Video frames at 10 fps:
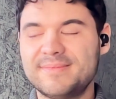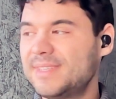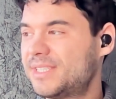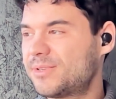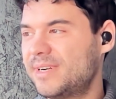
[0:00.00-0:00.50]

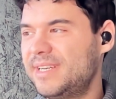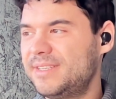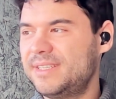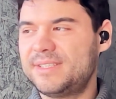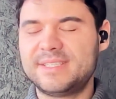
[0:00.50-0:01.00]
it's
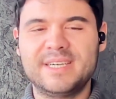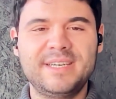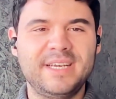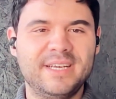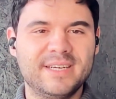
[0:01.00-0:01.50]
great. It's
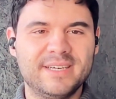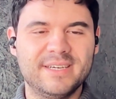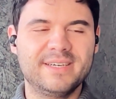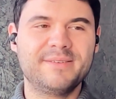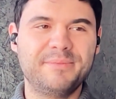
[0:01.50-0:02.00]
sunny.
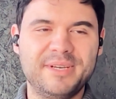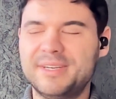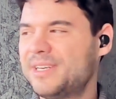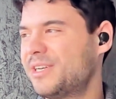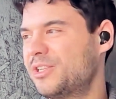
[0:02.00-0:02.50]
I
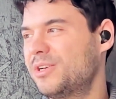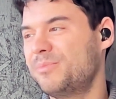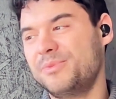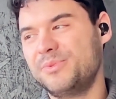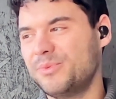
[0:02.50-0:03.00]
mean,
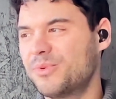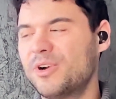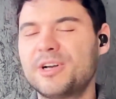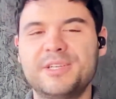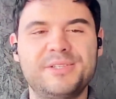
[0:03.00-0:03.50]
we're
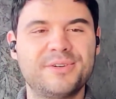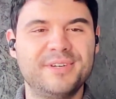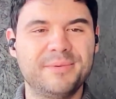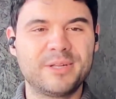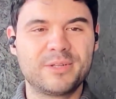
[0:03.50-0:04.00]
all
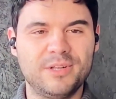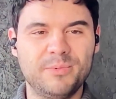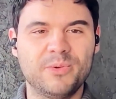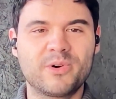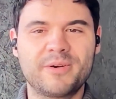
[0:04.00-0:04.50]
concerned about
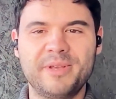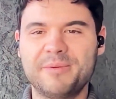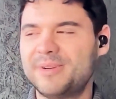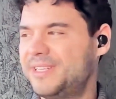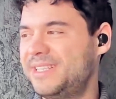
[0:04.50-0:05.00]
global
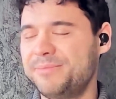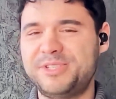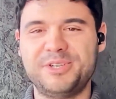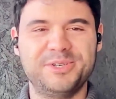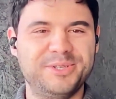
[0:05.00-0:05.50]
warming, but it seems
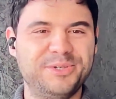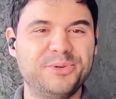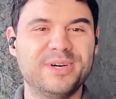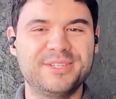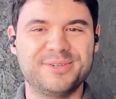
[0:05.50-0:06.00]
to do
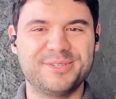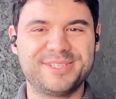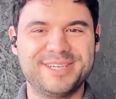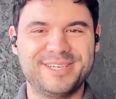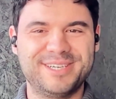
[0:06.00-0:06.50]

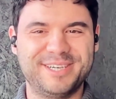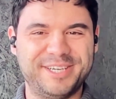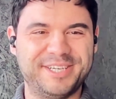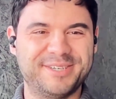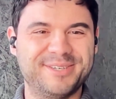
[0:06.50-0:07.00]
wonders
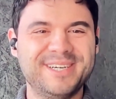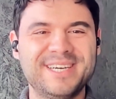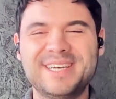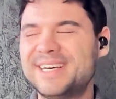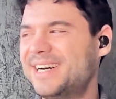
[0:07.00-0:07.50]
here
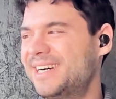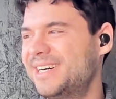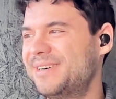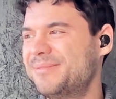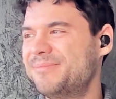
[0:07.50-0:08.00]

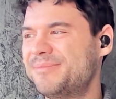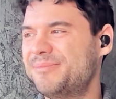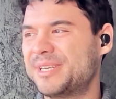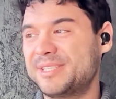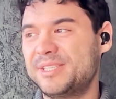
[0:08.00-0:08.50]

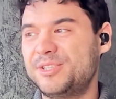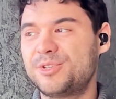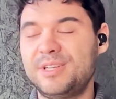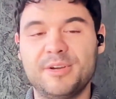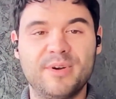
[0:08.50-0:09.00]
because it's
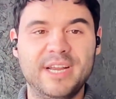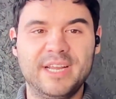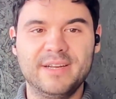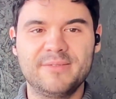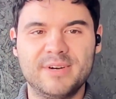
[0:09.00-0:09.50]
usually
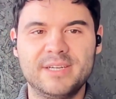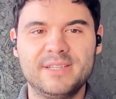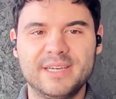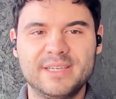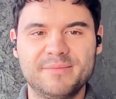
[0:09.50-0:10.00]
raining, right?
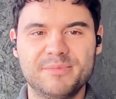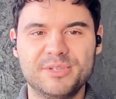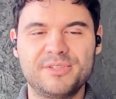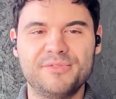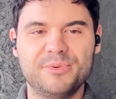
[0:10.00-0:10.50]
Like
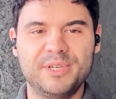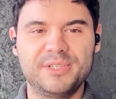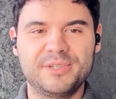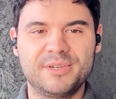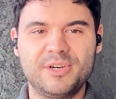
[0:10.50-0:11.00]
most of the
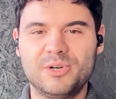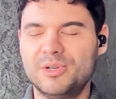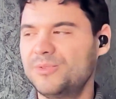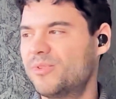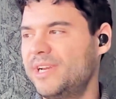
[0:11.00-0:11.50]
winter,
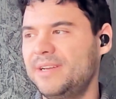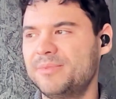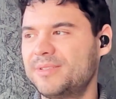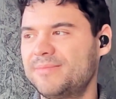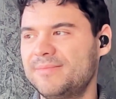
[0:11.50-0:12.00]
cold rain,
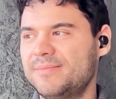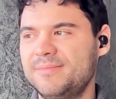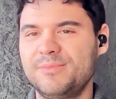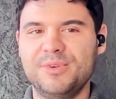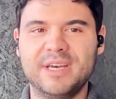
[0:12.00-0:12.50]
but
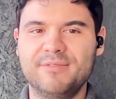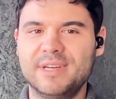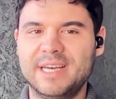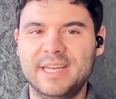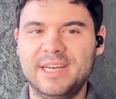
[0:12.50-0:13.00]
we haven't
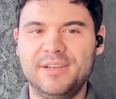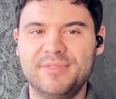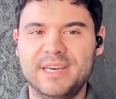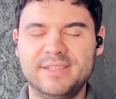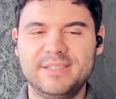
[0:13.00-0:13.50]
had any of
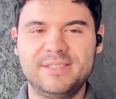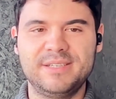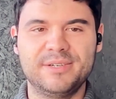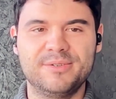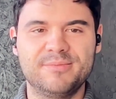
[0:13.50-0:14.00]
that this
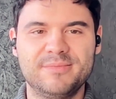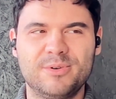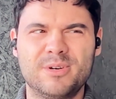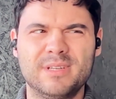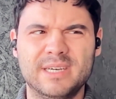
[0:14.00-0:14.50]
year
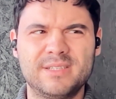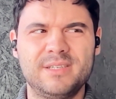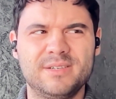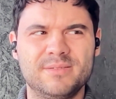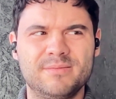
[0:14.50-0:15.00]
or last year.